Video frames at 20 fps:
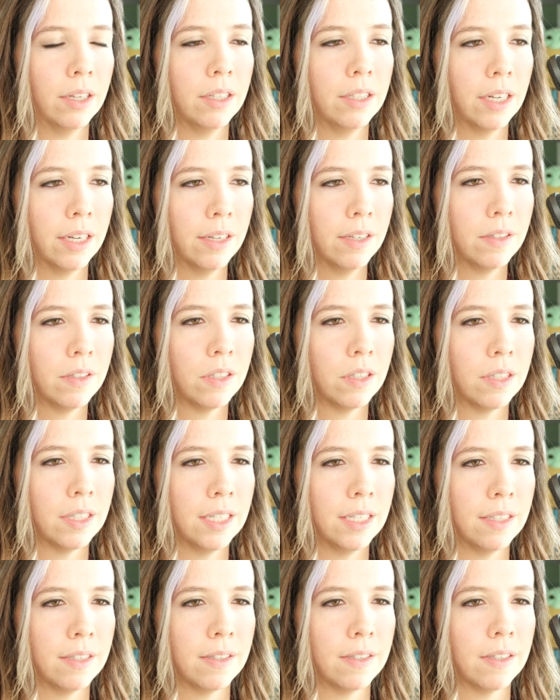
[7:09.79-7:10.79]
Does
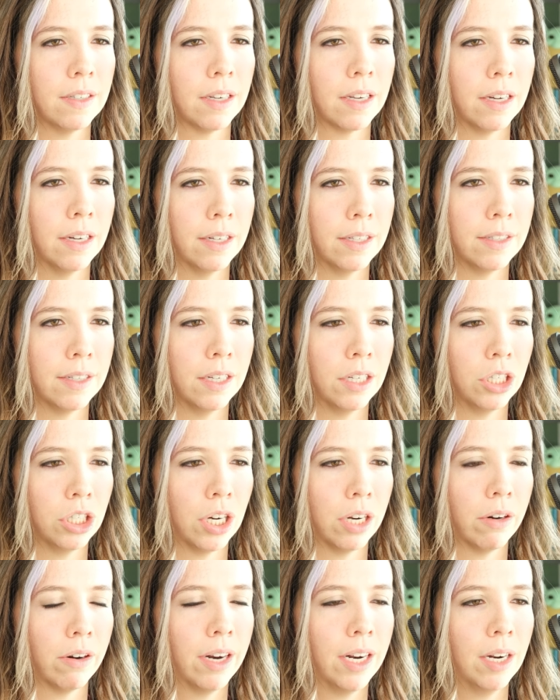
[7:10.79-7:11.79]
this content
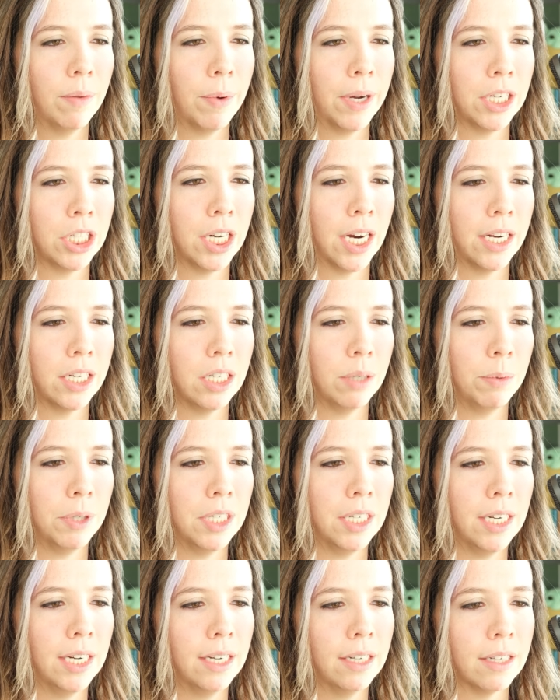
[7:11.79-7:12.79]
generated by
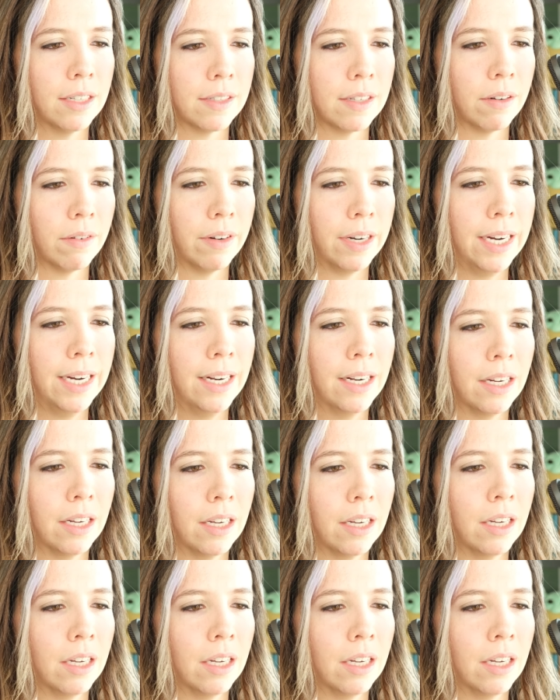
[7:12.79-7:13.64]
ChatGPT, does it read